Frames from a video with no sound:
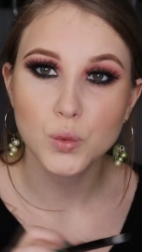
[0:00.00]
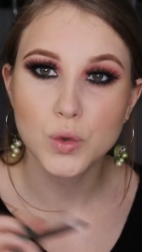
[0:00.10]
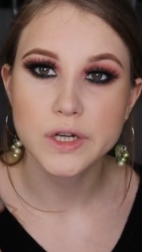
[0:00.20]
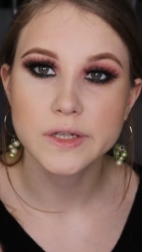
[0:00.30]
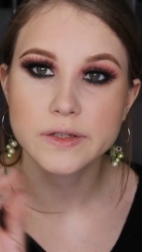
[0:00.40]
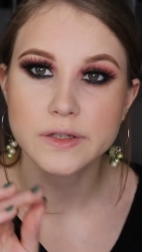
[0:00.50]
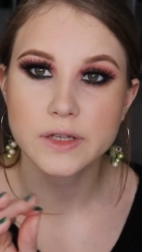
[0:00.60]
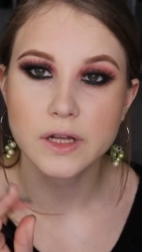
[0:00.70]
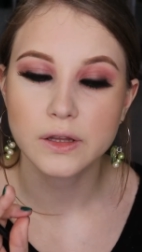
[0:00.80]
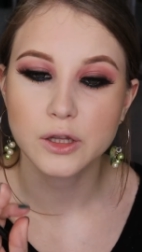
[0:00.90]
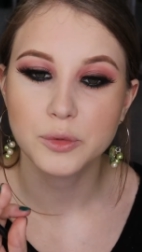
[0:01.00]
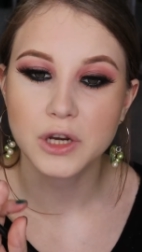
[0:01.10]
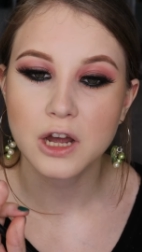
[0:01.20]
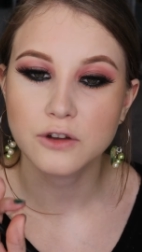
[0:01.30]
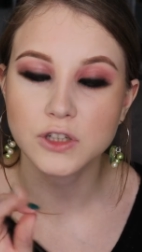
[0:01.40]
was a little bit
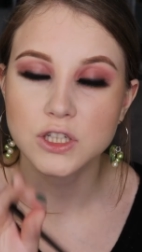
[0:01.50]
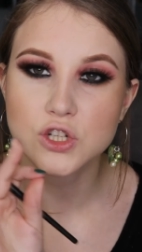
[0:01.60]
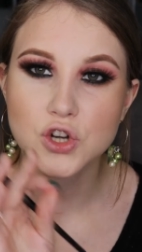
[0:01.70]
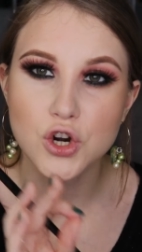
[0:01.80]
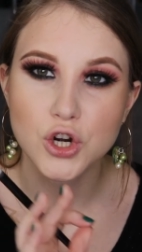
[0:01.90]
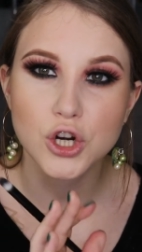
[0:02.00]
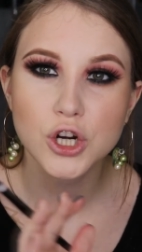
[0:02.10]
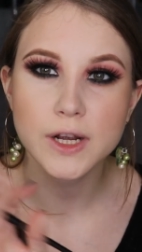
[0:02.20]
kind of like darker.